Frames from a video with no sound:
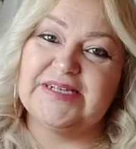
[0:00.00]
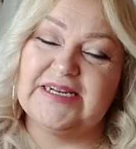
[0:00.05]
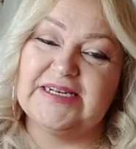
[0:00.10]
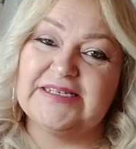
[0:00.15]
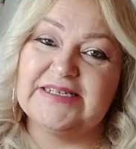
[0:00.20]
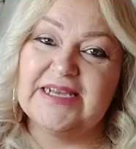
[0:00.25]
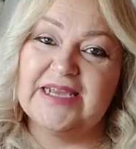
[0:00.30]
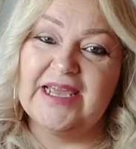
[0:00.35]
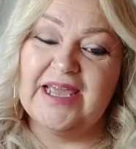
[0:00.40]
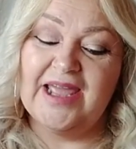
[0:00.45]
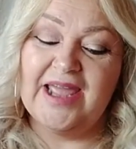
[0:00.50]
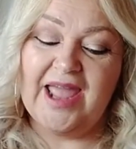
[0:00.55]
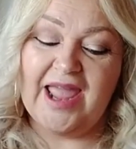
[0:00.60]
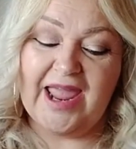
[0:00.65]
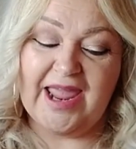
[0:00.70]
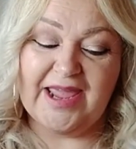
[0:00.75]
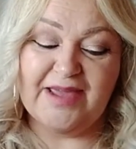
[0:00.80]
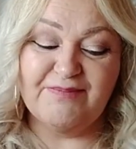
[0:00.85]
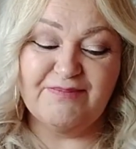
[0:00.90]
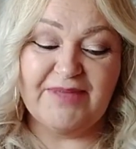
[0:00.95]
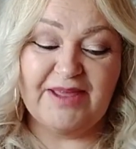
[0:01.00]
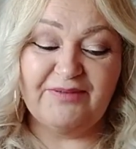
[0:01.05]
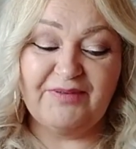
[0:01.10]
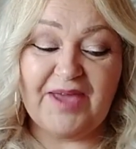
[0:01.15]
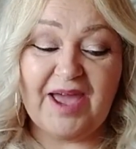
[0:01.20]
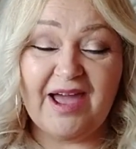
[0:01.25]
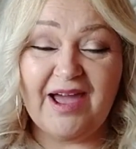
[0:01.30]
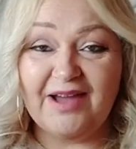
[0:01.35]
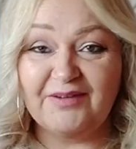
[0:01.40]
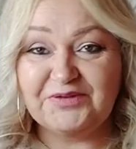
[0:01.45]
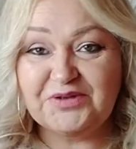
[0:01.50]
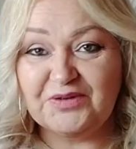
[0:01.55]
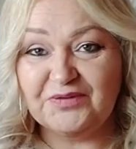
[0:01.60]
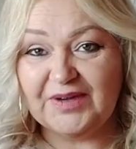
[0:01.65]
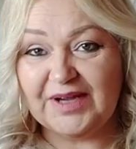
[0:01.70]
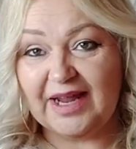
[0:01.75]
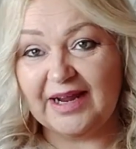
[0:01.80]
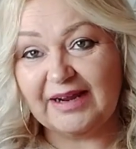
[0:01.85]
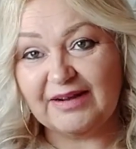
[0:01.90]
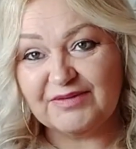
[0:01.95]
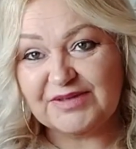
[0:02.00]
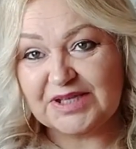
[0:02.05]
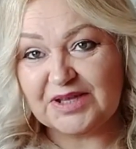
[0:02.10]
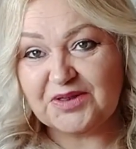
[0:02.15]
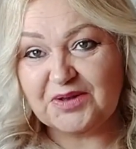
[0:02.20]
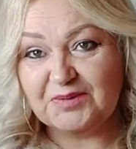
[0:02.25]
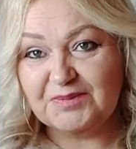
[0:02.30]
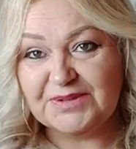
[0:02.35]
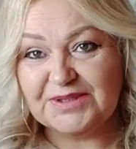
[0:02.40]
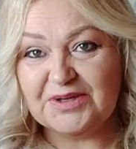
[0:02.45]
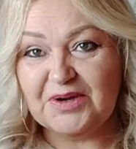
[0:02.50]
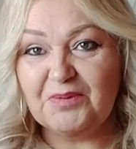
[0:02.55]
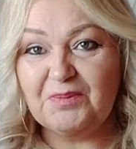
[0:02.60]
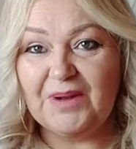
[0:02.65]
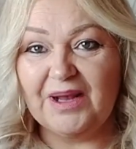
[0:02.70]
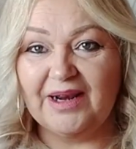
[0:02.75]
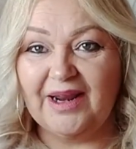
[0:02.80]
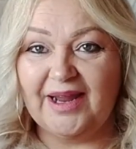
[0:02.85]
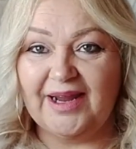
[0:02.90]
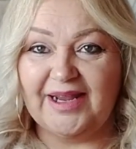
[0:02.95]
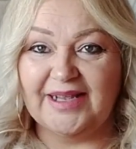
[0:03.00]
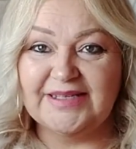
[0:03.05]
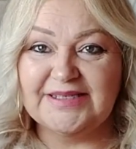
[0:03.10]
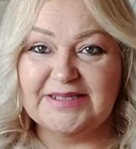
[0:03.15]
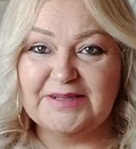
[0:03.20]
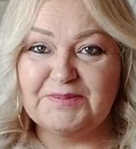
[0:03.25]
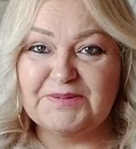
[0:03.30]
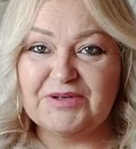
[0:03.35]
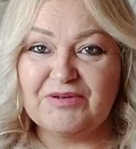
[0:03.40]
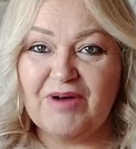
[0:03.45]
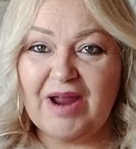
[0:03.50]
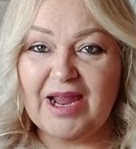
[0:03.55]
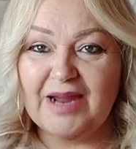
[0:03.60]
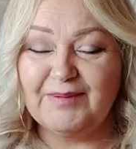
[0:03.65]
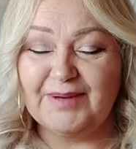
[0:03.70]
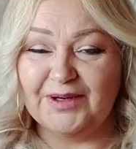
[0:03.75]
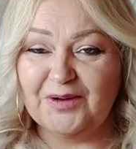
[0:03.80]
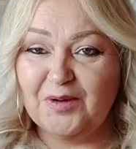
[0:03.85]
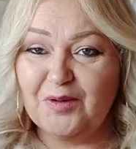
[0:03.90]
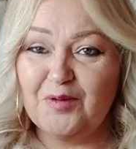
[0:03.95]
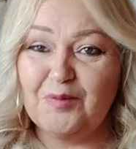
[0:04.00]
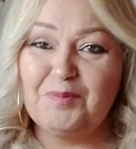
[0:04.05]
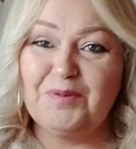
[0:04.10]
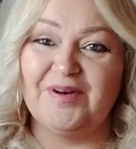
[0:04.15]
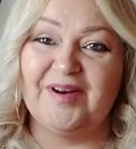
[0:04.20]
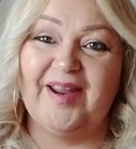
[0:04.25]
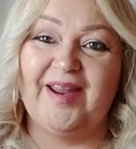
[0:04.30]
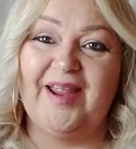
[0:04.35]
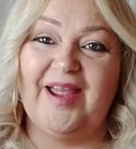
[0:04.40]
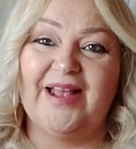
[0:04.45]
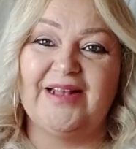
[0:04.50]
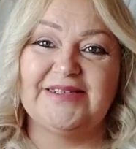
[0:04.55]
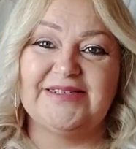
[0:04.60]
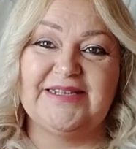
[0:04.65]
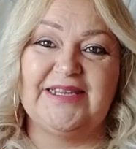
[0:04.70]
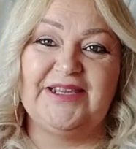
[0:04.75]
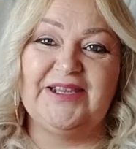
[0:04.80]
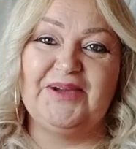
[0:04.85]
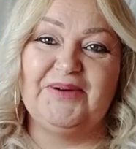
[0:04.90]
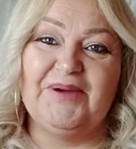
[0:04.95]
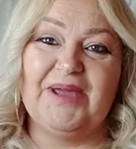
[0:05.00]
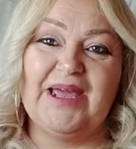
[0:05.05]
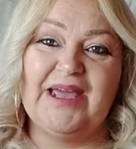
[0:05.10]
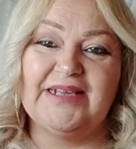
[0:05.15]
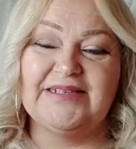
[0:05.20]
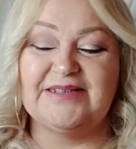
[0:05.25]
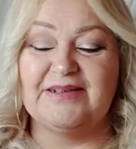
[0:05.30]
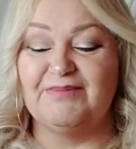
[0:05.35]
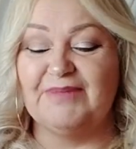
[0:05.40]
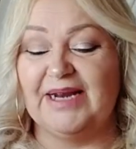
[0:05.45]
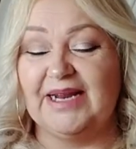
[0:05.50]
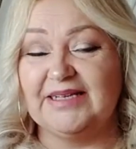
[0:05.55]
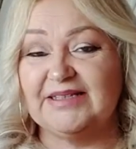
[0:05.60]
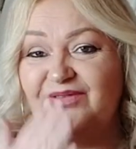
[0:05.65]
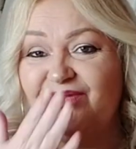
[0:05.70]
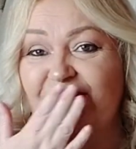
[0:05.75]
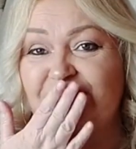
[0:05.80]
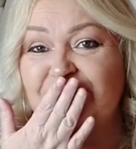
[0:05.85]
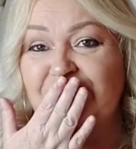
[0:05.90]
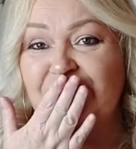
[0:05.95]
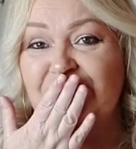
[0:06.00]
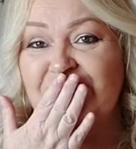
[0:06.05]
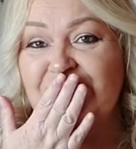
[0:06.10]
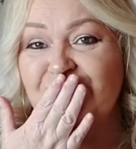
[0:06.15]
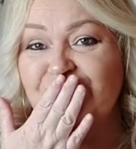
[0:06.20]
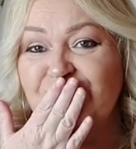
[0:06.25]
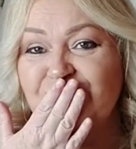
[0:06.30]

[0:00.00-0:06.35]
it. If you have, don't forget to give us a thumbs up, like and subscribe, and hopefully I'll see you guys in my next video.